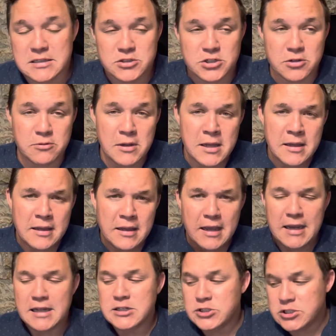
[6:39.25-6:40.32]
And so,
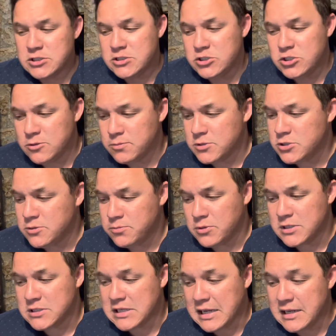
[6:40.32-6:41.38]
again, just super, super
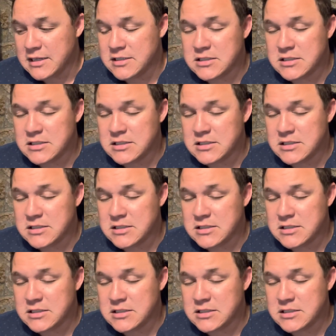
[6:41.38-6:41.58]
exciting